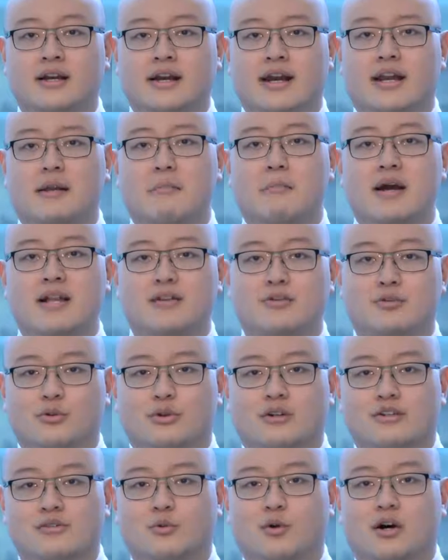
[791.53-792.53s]
and a
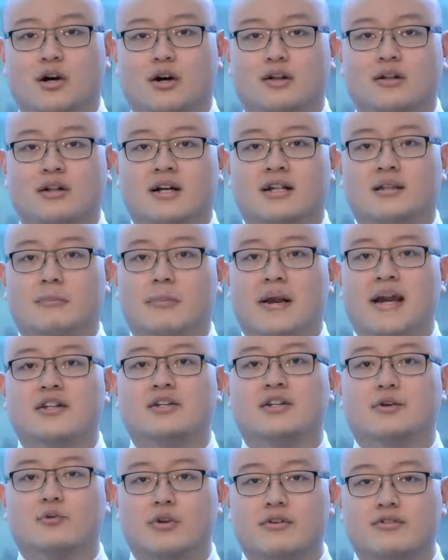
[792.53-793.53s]
mentor as well, the
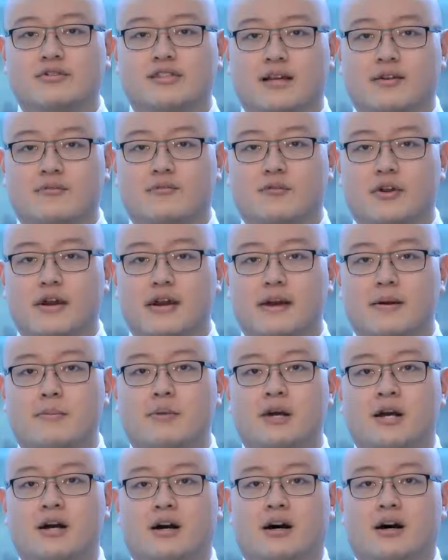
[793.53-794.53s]
page that we've set up for him